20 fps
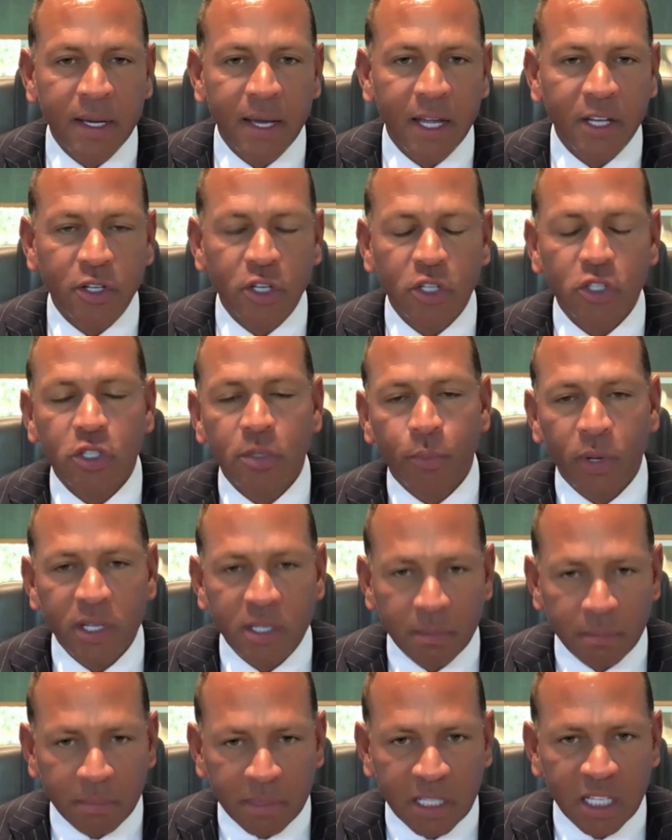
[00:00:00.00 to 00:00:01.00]
And just to
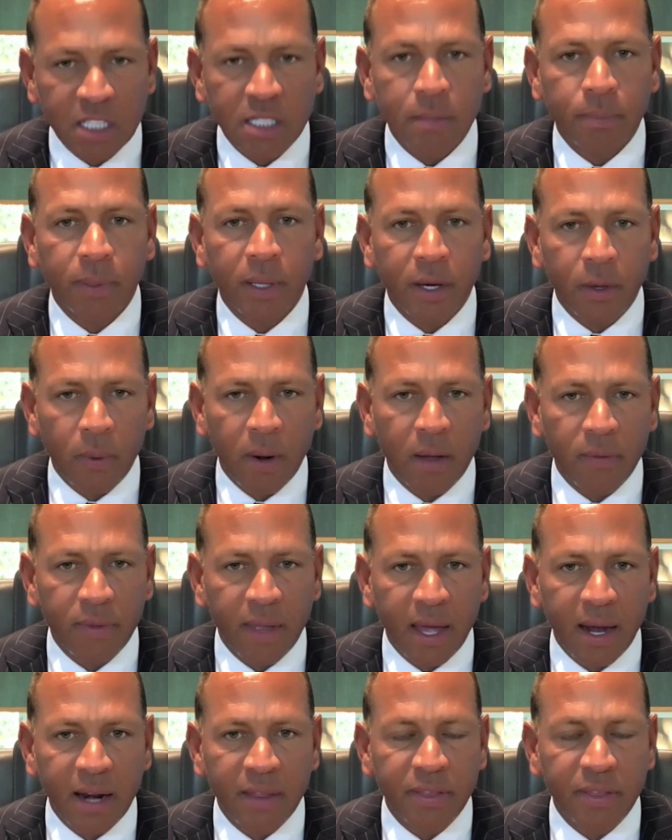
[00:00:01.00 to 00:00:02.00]
bring some discipline around
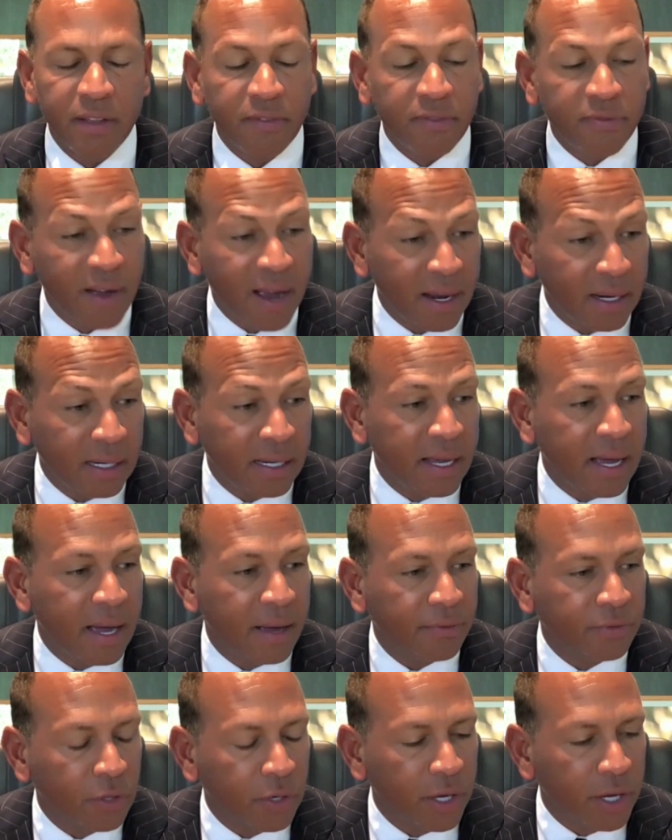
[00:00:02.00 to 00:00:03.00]
that, I think finally
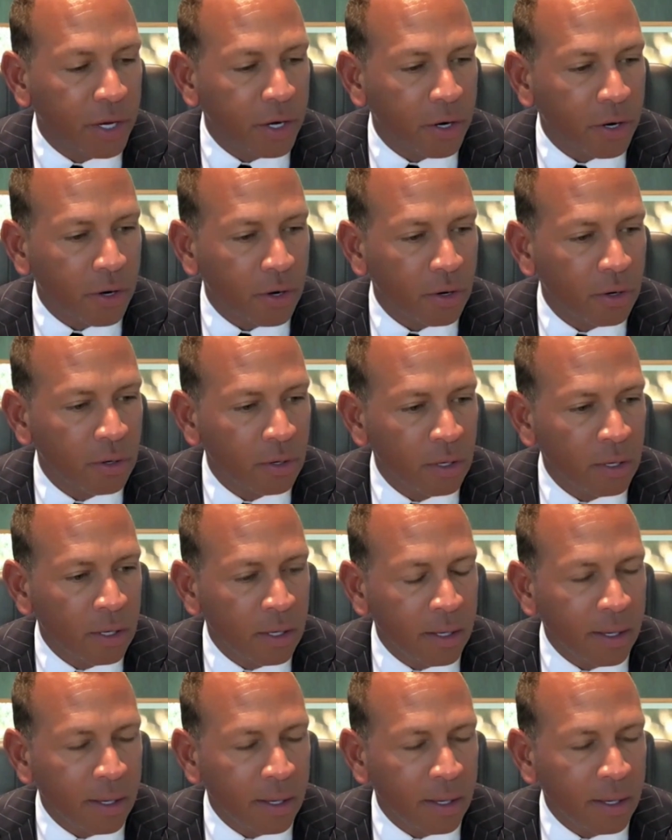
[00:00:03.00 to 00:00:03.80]
after year